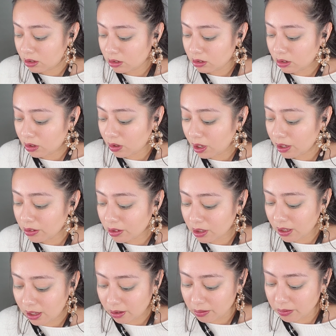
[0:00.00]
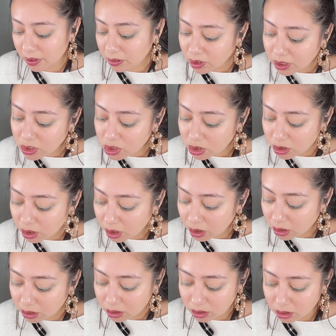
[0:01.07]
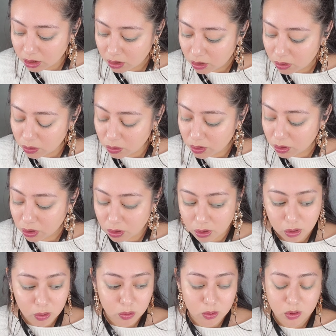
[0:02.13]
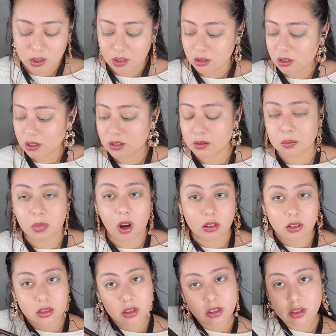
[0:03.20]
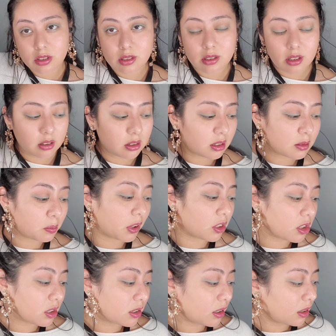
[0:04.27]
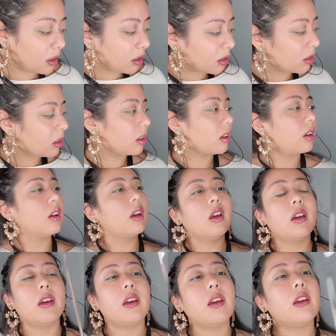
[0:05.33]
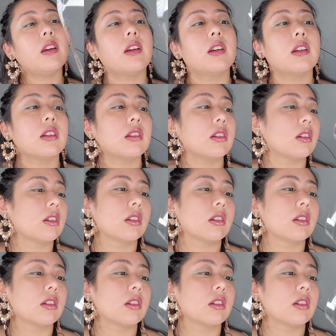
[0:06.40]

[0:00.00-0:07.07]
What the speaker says: you know, I already have foundation on. You could use these bronzers and these blushes in here. And